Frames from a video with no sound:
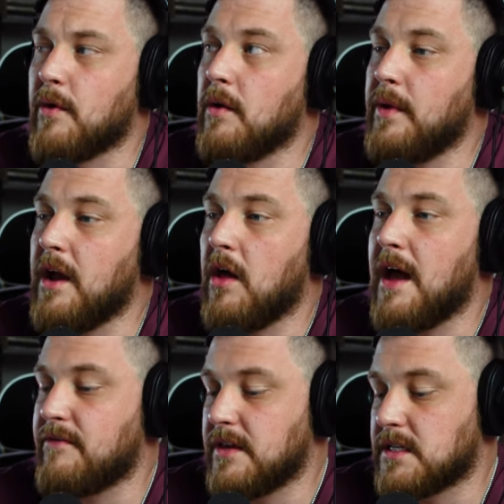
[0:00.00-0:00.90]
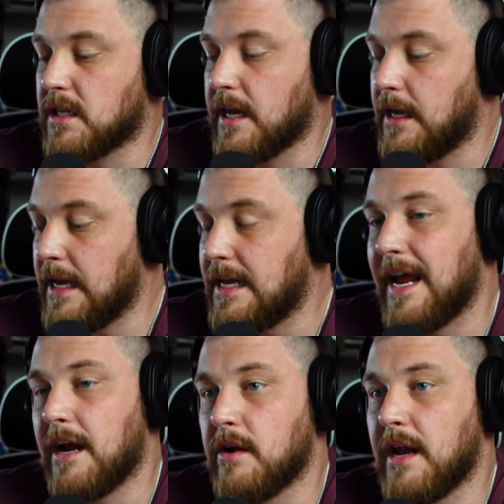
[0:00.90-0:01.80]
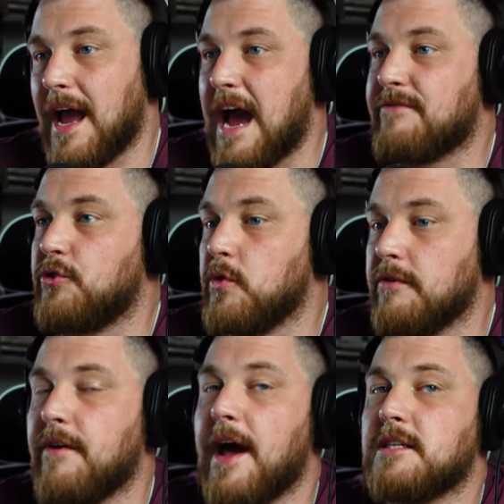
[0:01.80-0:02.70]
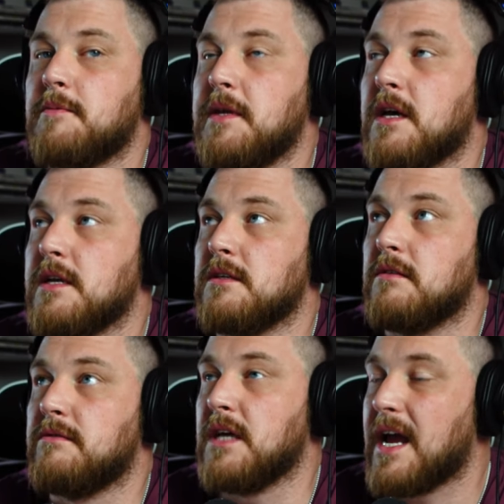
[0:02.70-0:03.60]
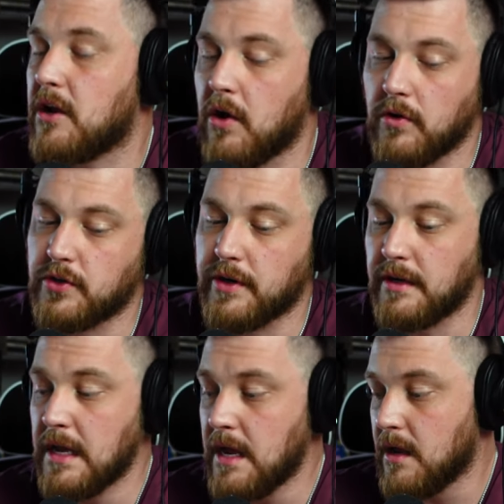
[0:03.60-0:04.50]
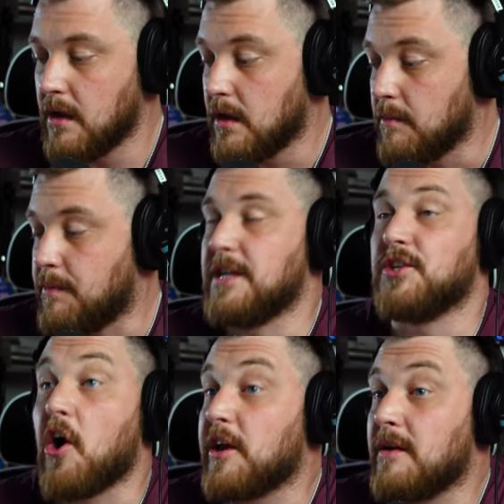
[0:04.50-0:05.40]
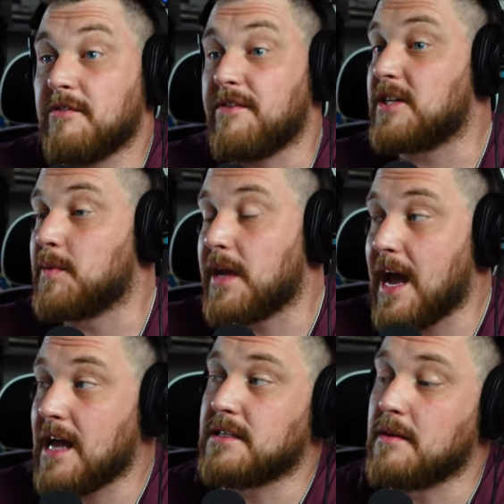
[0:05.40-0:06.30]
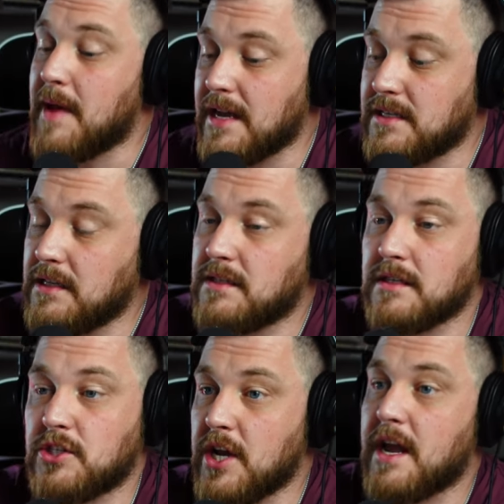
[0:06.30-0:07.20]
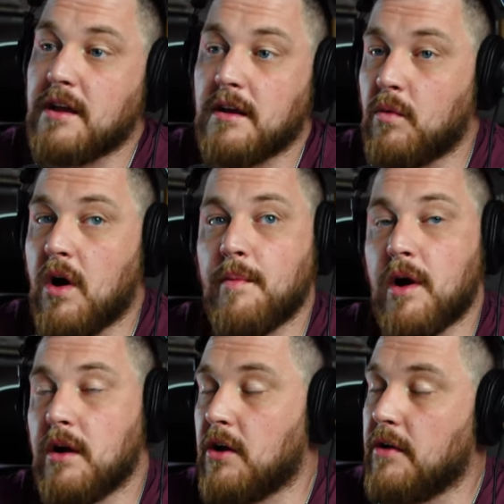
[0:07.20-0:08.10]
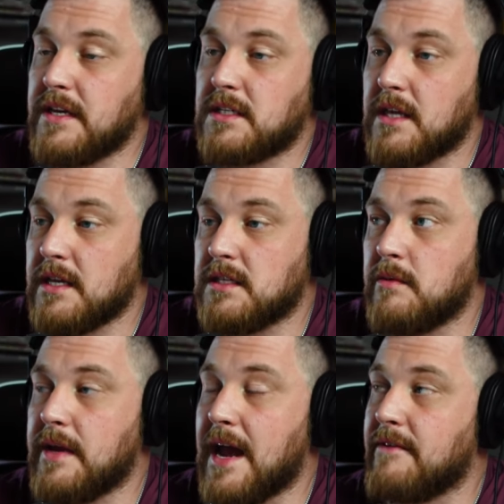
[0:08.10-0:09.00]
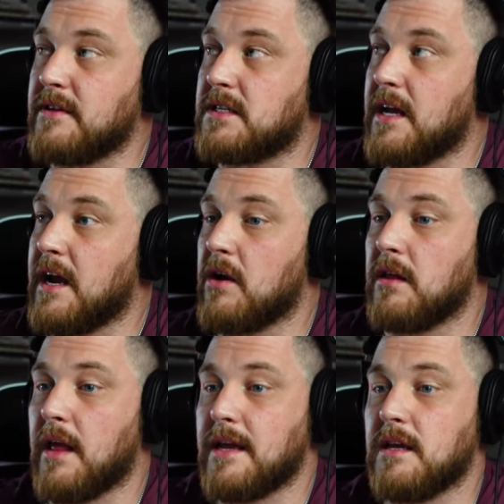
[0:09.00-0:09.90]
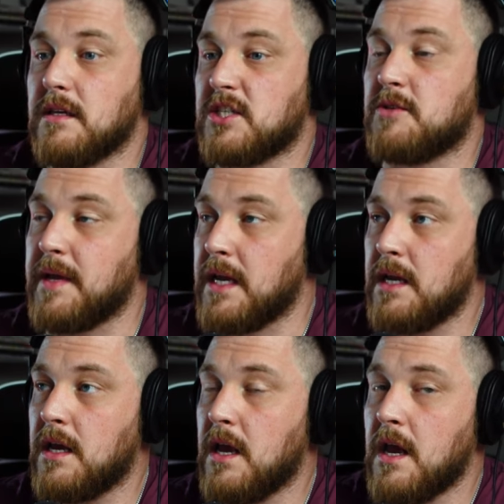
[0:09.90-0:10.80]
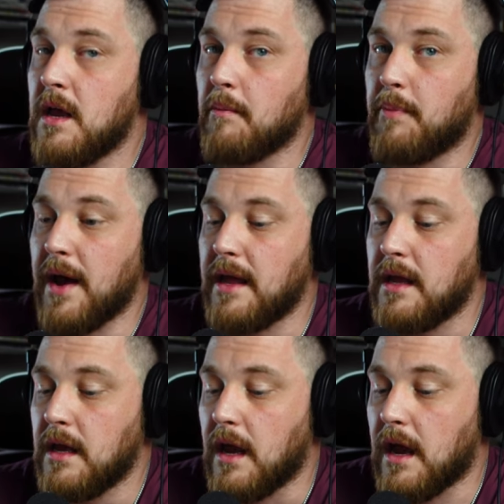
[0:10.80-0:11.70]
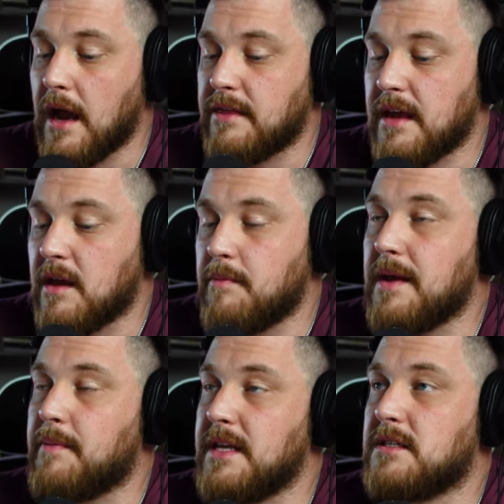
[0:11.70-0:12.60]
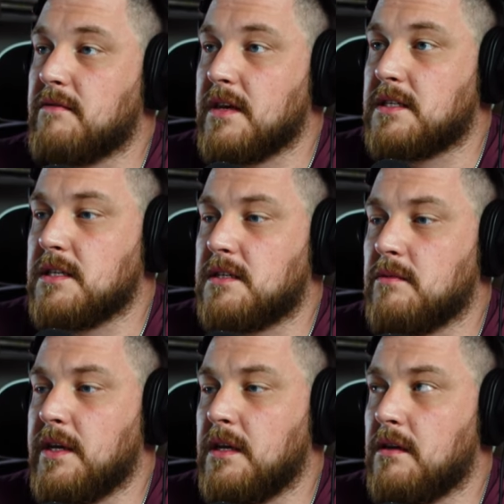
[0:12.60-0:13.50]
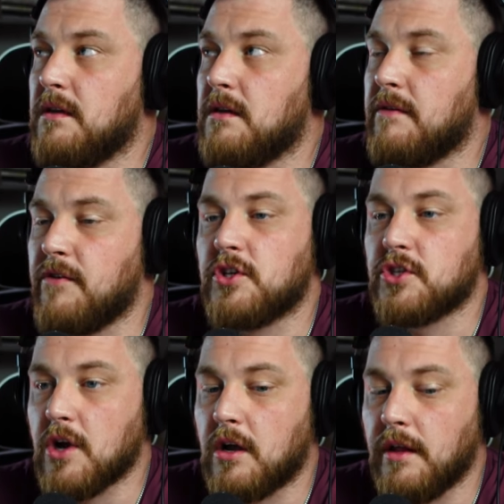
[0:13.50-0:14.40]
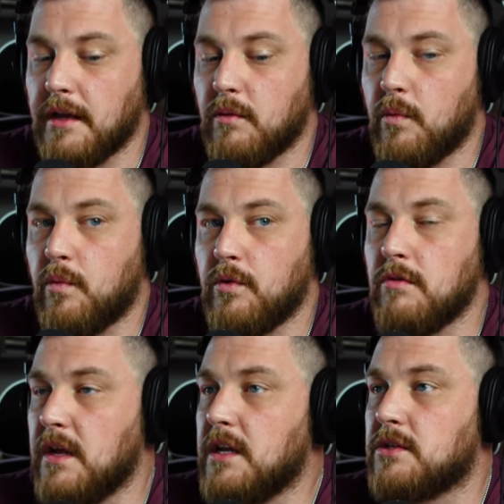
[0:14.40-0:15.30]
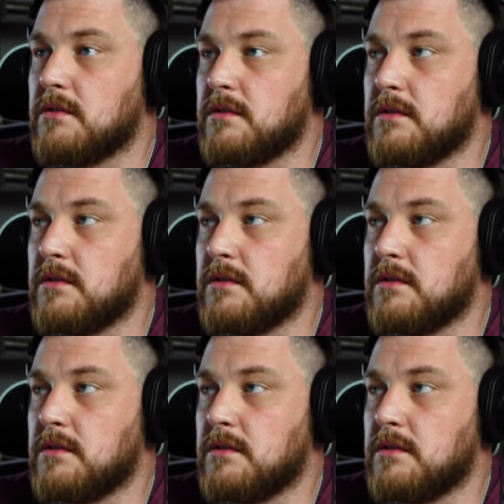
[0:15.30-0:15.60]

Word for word: we're, we all have this like inherent, I have to do it fast because of diet culture and being targeted with Facebook ads and the magazines and the checkout at Walmart and all these things. And we have this inherent like speed, but I think a big piece of this is we, if you're struggling, you need to